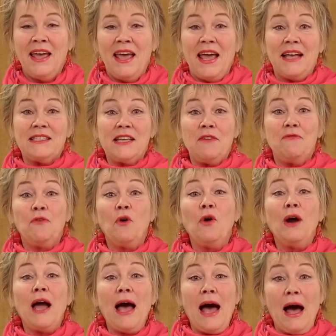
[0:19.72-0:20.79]
As a
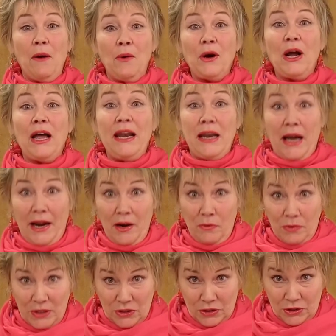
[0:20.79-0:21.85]
4-hour-a-night
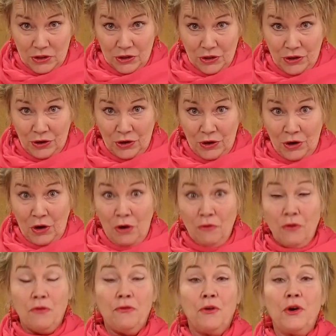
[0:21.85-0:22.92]
researcher
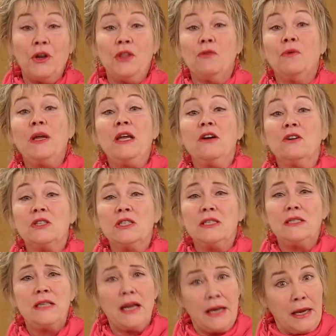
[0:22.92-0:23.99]
for 43 years
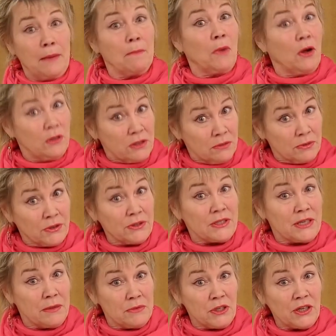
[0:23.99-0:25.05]
studying multiple
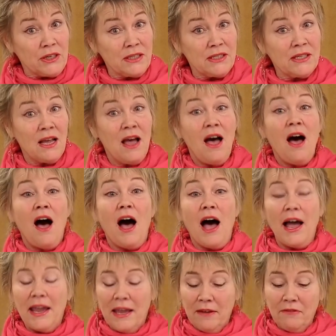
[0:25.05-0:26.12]
subjects,
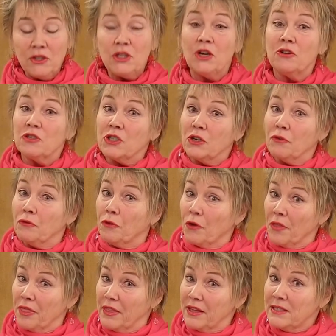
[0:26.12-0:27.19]
I have chosen for
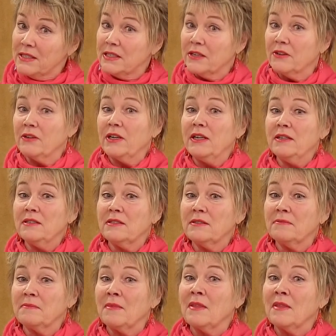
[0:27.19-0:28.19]
this series